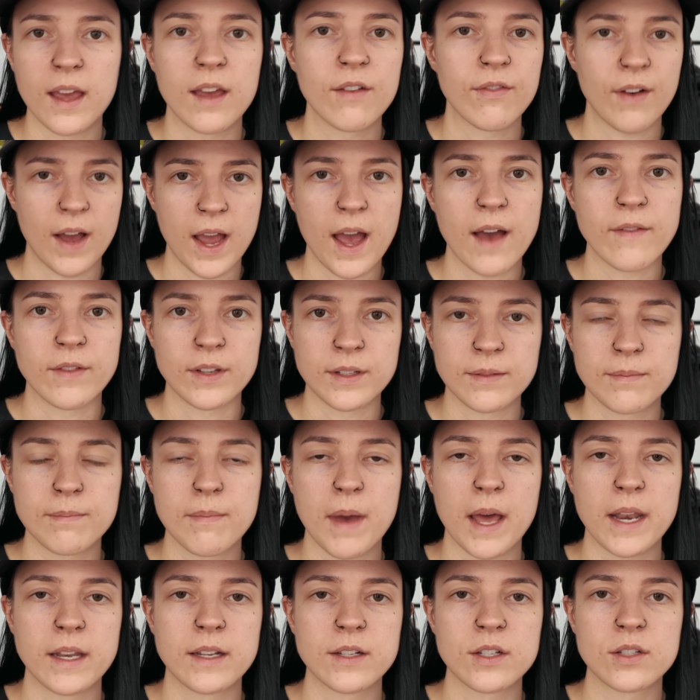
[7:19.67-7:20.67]
if I haven't
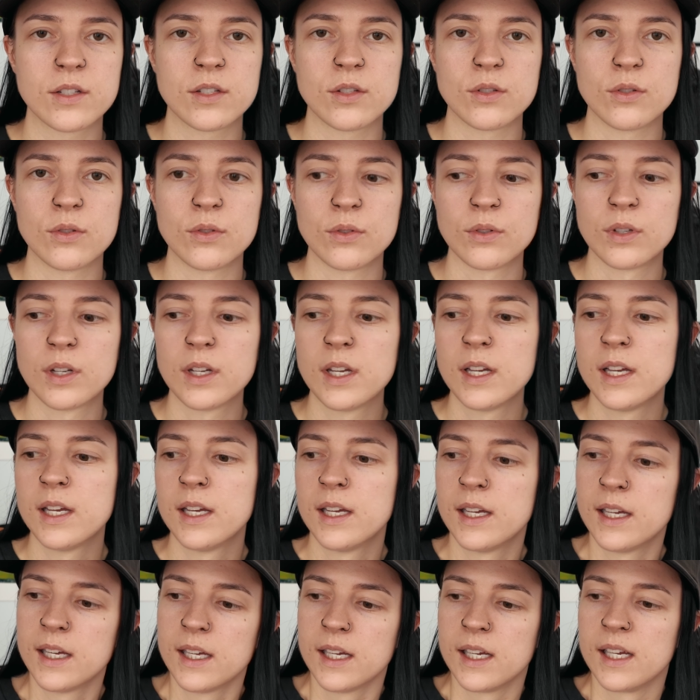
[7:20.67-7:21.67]
managed to
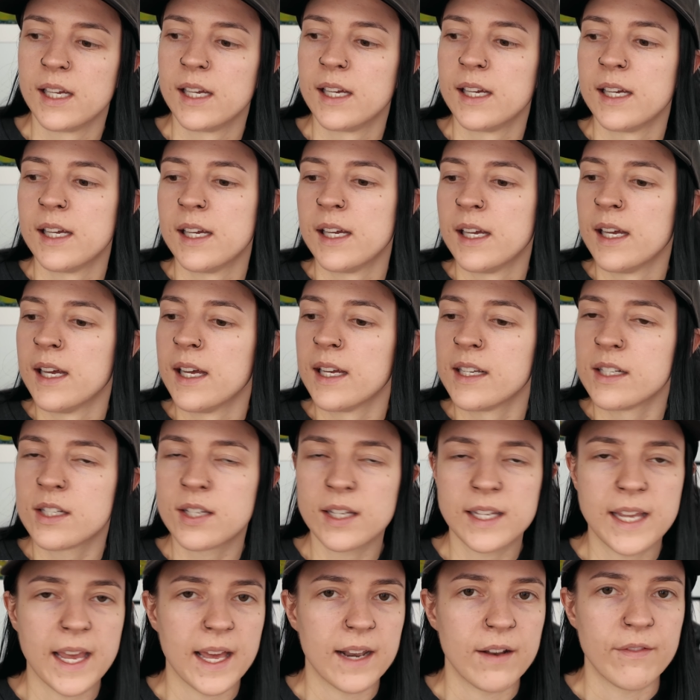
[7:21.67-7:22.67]

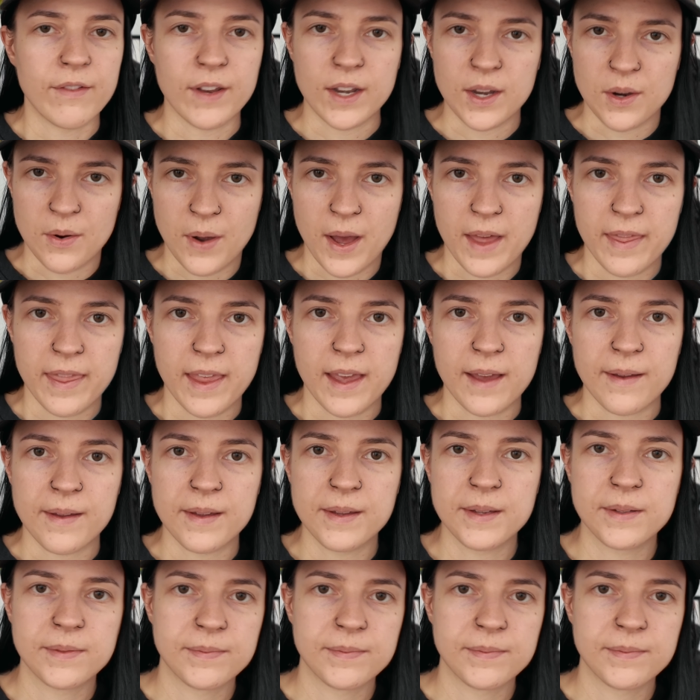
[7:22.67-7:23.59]
get a video out there.